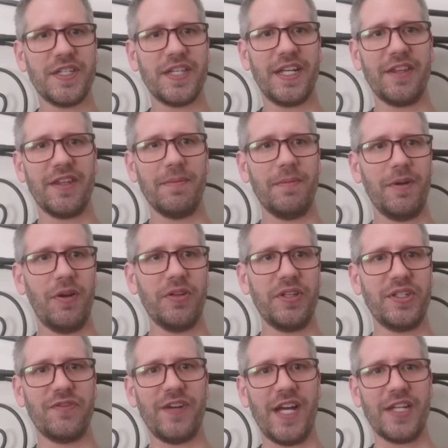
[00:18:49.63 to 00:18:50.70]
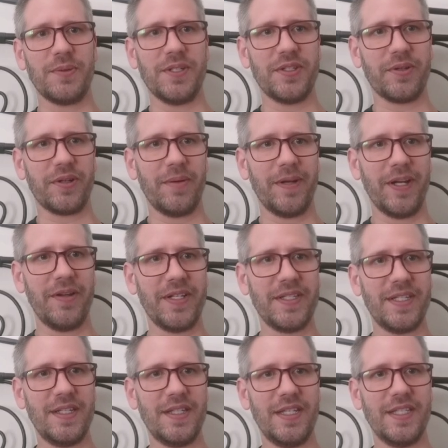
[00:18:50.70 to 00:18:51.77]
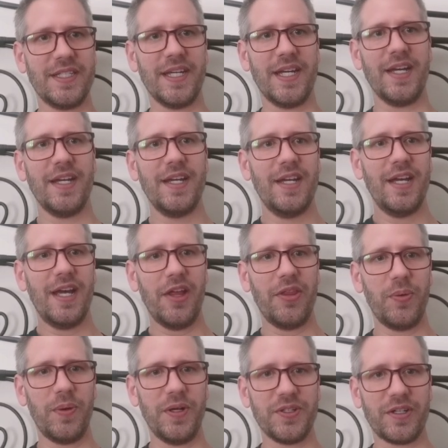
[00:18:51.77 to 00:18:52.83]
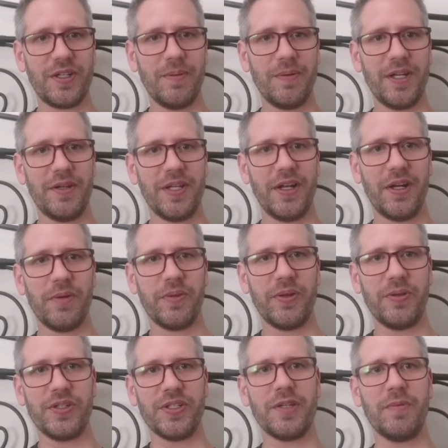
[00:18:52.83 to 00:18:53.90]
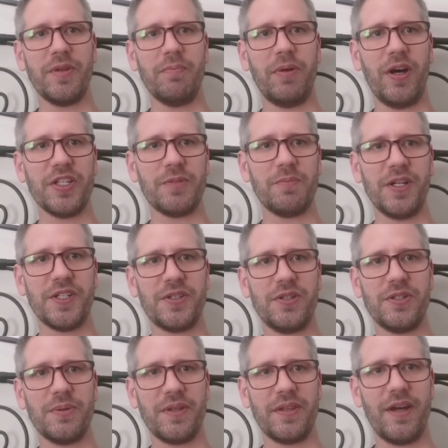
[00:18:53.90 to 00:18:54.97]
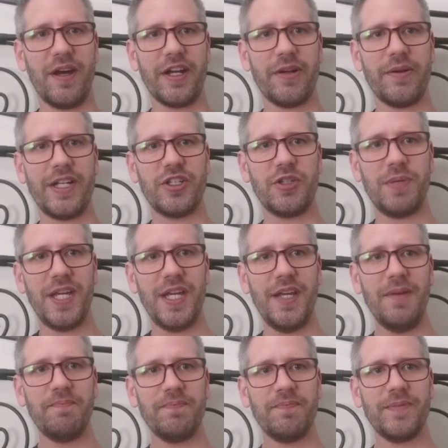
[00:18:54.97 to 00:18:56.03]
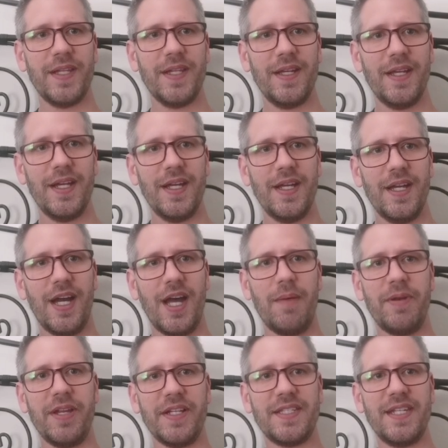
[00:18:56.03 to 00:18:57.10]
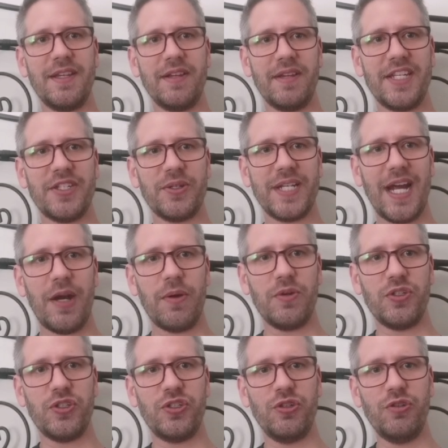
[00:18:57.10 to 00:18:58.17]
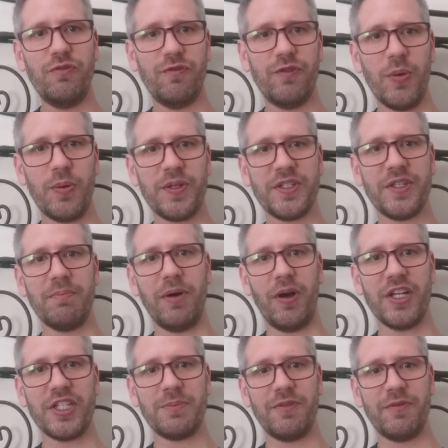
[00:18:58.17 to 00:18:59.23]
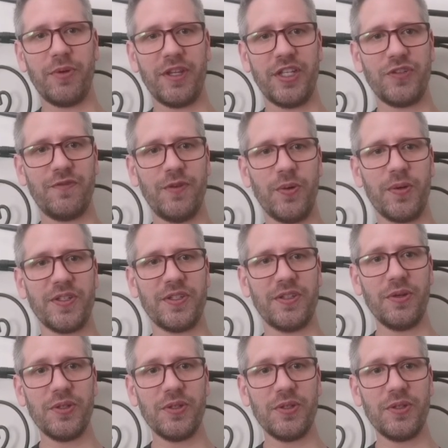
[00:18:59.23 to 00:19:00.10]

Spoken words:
to get them, all these fast ones that are coming out. You can see these other ones are coming out here. They're just some of the boss monsters with the higher HP. You can see the laser towers do focus the boss before they should focus